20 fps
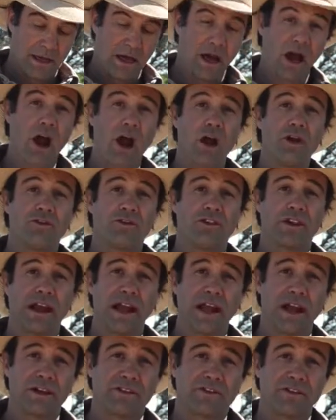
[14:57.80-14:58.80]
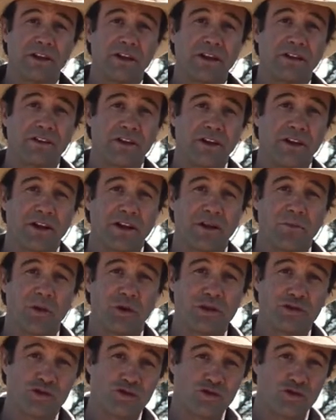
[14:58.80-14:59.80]
hose it out. So you're turning
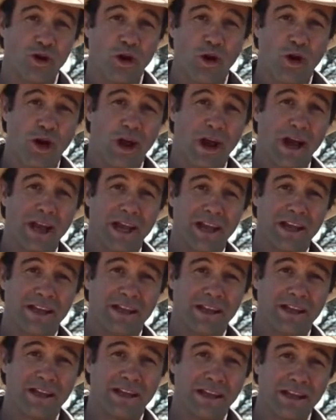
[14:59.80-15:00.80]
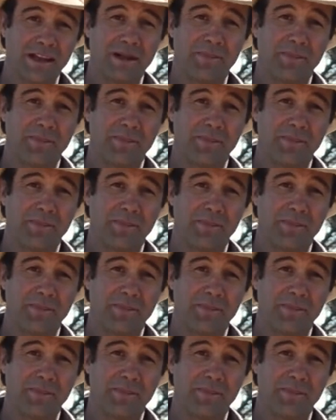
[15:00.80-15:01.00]
what's dry in the